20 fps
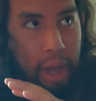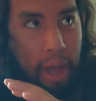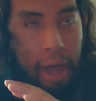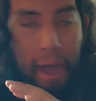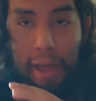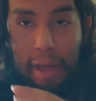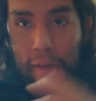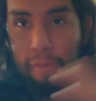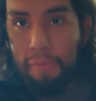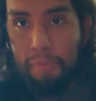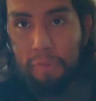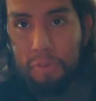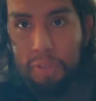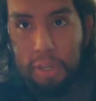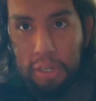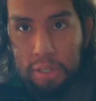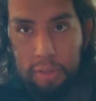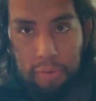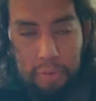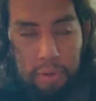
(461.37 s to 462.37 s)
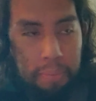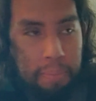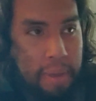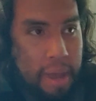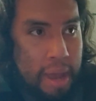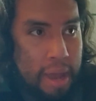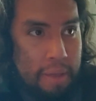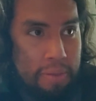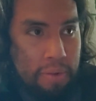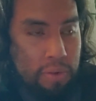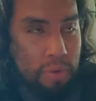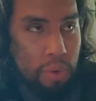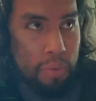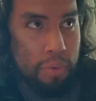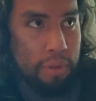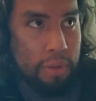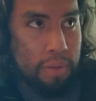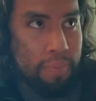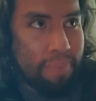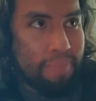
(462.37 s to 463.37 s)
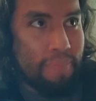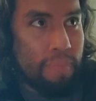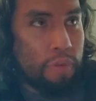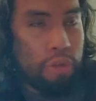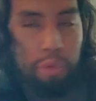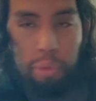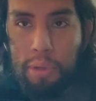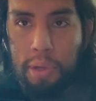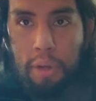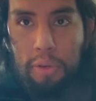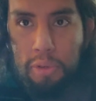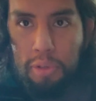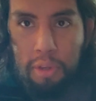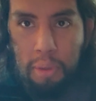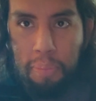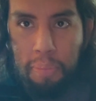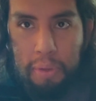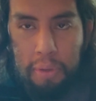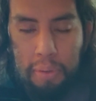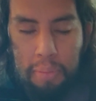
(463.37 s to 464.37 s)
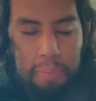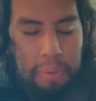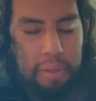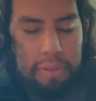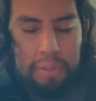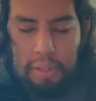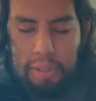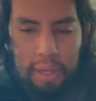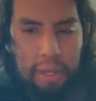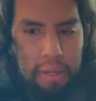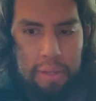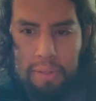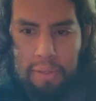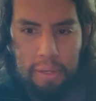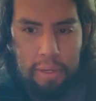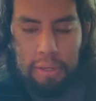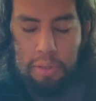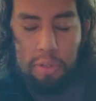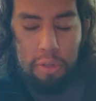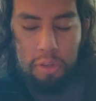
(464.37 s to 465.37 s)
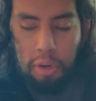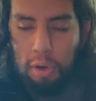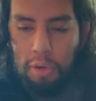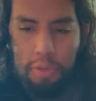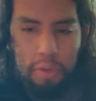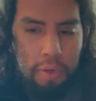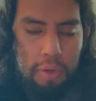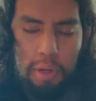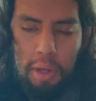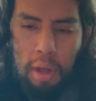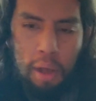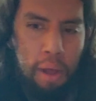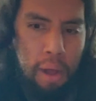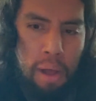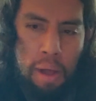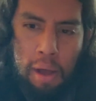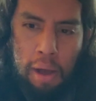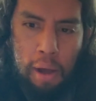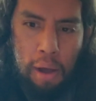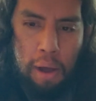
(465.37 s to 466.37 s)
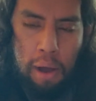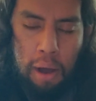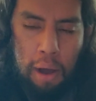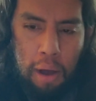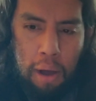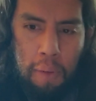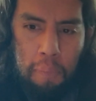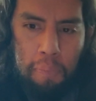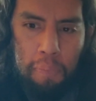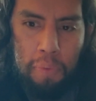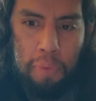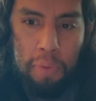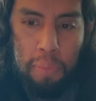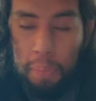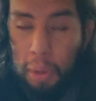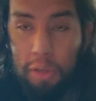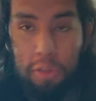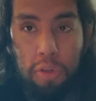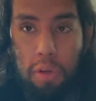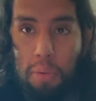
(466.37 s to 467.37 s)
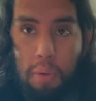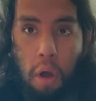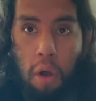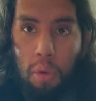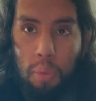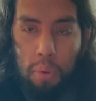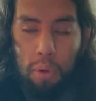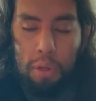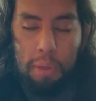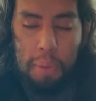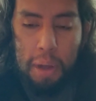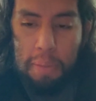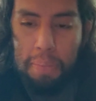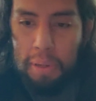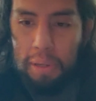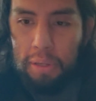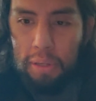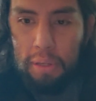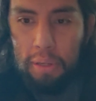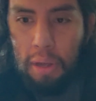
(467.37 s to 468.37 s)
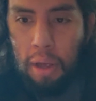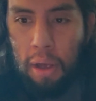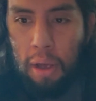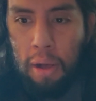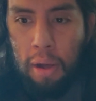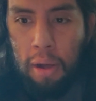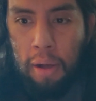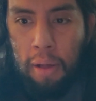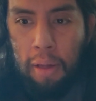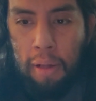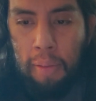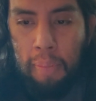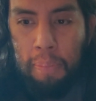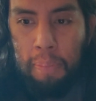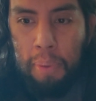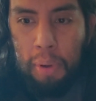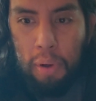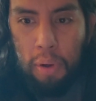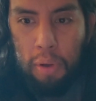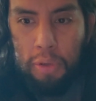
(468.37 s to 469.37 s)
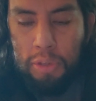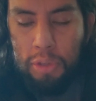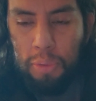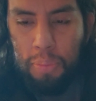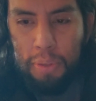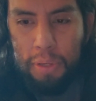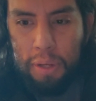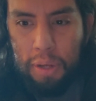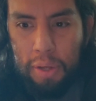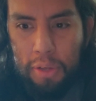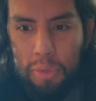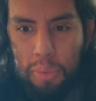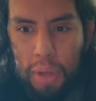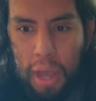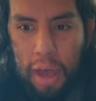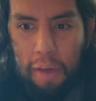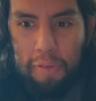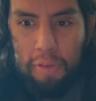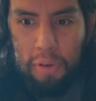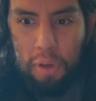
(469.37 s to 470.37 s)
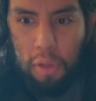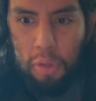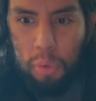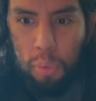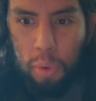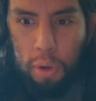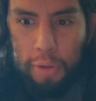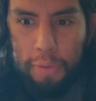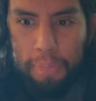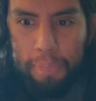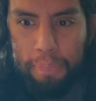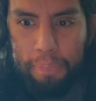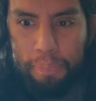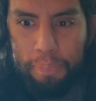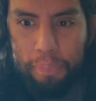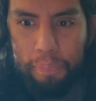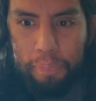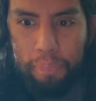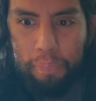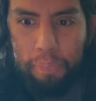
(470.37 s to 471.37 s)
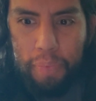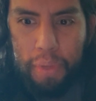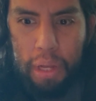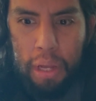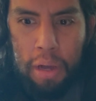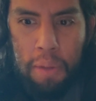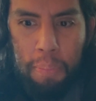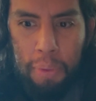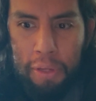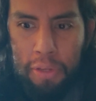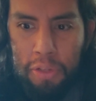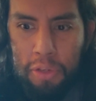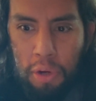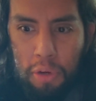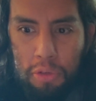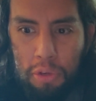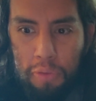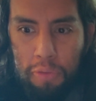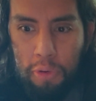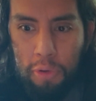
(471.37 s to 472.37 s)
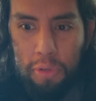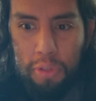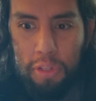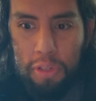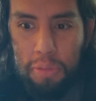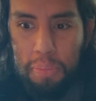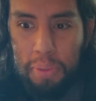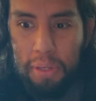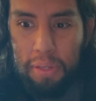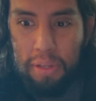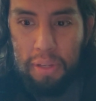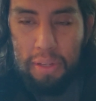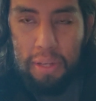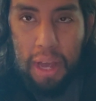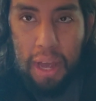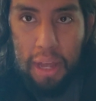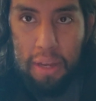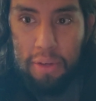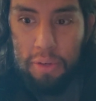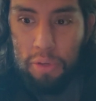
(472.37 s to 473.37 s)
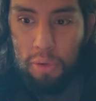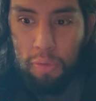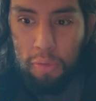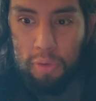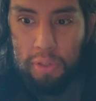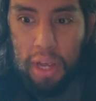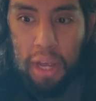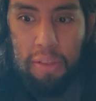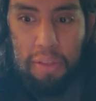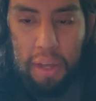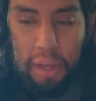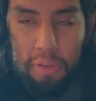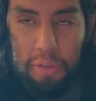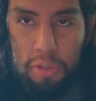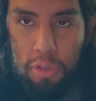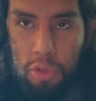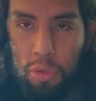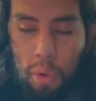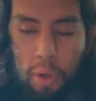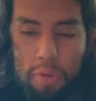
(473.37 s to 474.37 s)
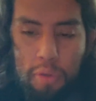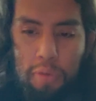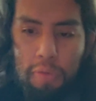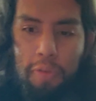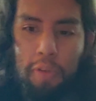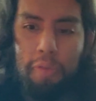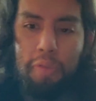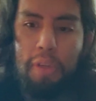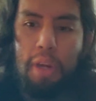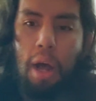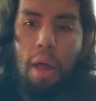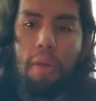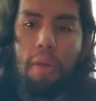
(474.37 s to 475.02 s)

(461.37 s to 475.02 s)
I have six of them, and there's only 300 something PSA 10s, and it's a Charizard. Um, the best artwork, in my opinion. But also because we have another one, a Blaine's Charizard First Edition PSA 10, is over $10,250.